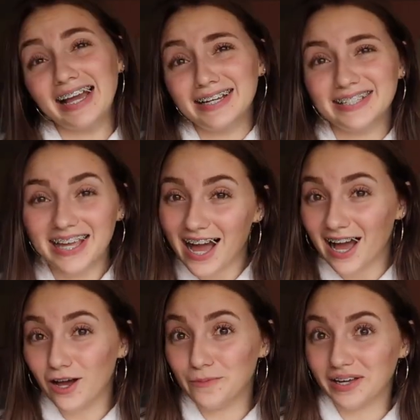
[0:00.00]
And yeah,
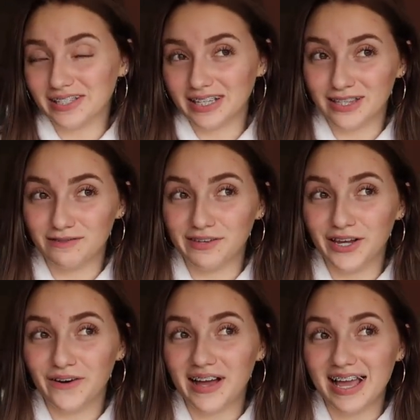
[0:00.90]
I hope you guys like this video,